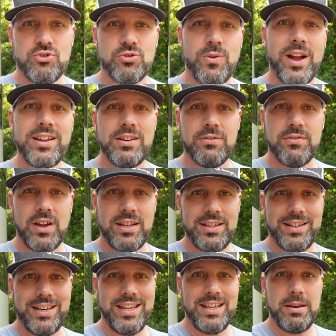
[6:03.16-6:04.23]
trying to find
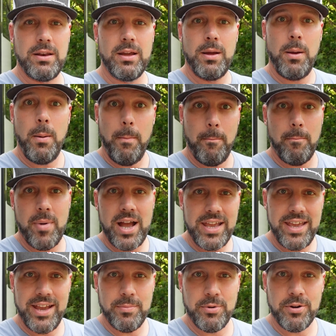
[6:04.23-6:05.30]
it in my
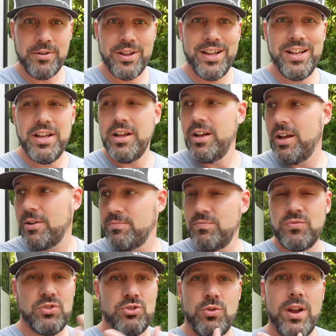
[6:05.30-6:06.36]
camper,
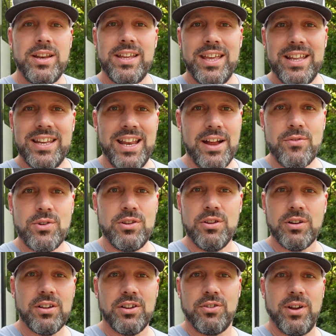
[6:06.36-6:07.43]
trying to get in every
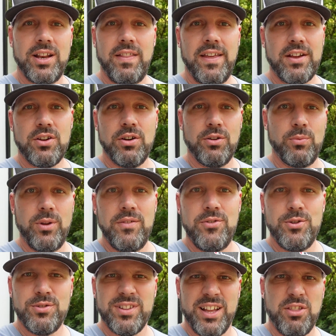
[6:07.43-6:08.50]
nook and cranny they could. We've
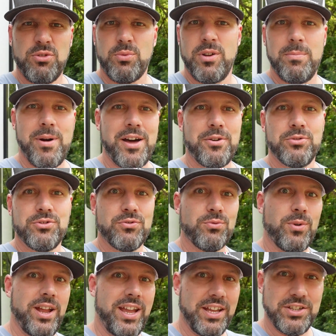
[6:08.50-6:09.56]
used like 3 bottles of
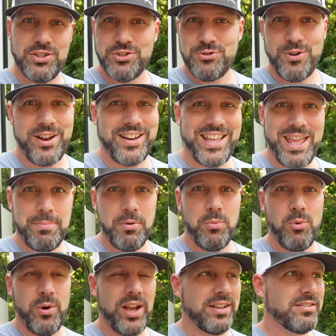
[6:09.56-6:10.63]
Raid just trying to keep them
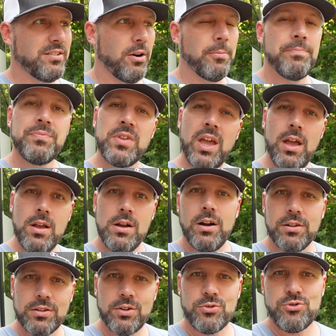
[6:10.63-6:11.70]
away. So a
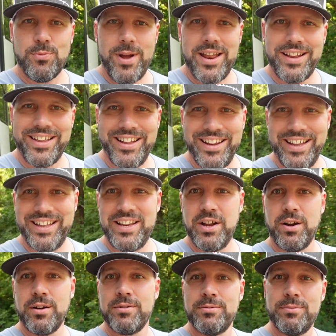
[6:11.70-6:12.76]
little dramatic getting in
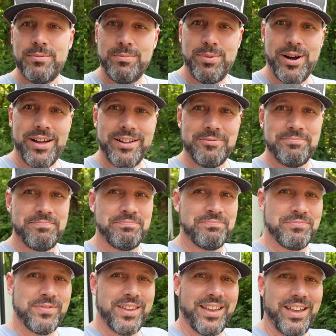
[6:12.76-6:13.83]
here, but
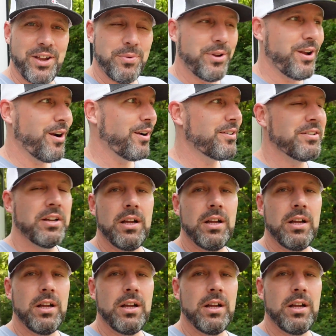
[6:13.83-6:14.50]
here we are.